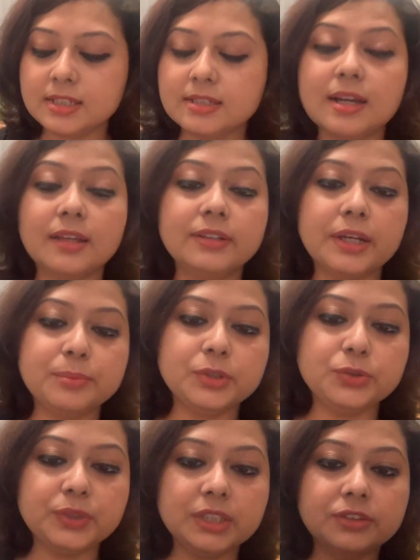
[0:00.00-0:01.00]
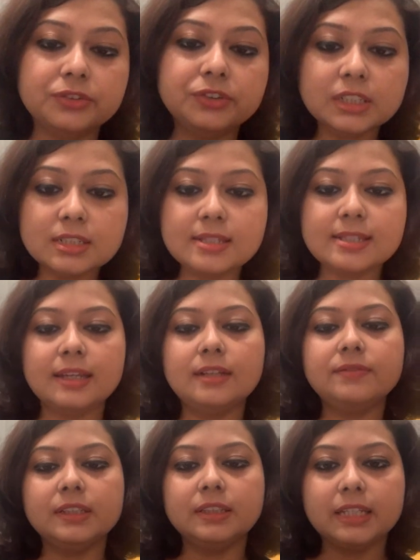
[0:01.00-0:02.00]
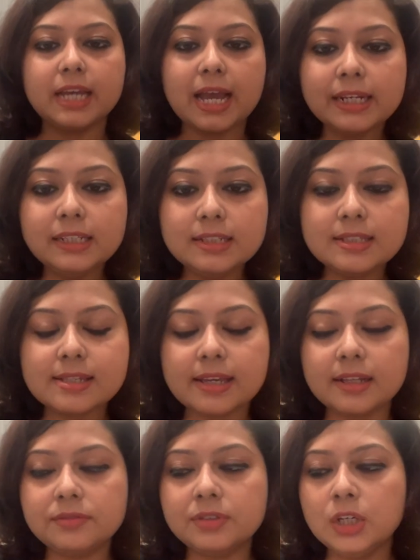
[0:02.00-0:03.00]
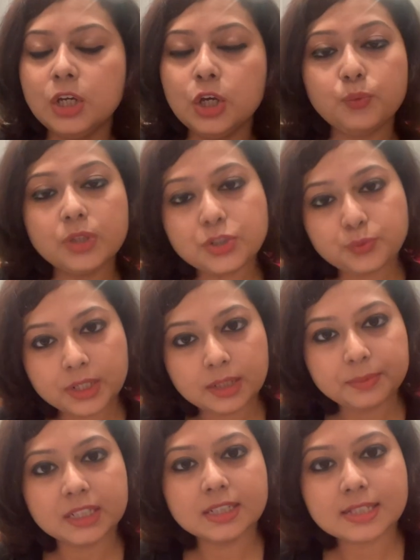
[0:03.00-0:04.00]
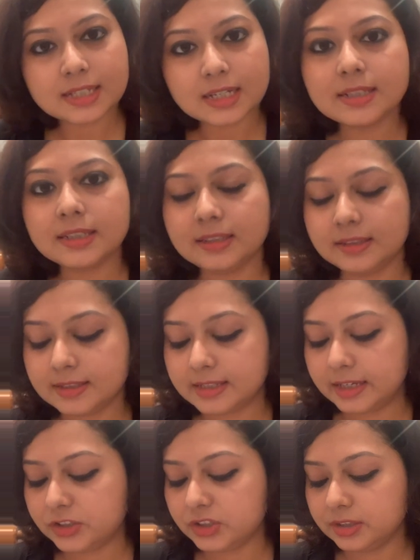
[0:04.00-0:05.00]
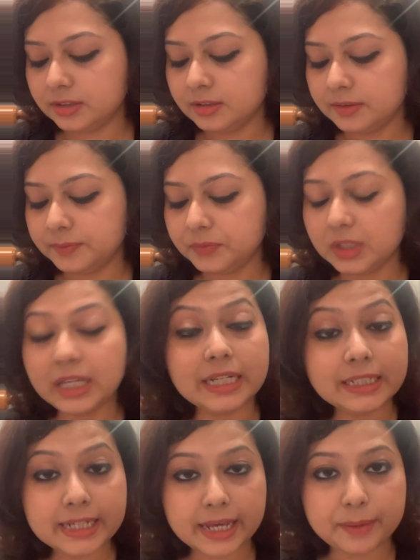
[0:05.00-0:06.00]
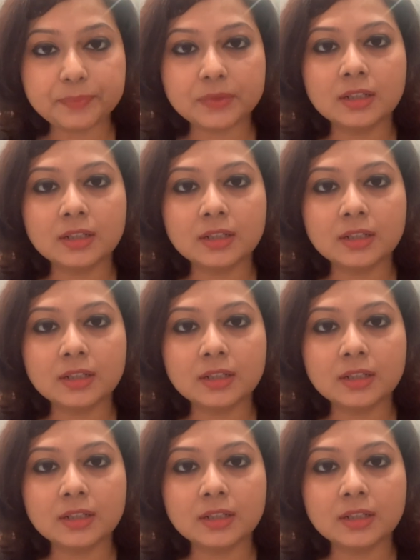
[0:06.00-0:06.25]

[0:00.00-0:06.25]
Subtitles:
are there between the real self and the ideal self, which we'll be discussing in the session in depth,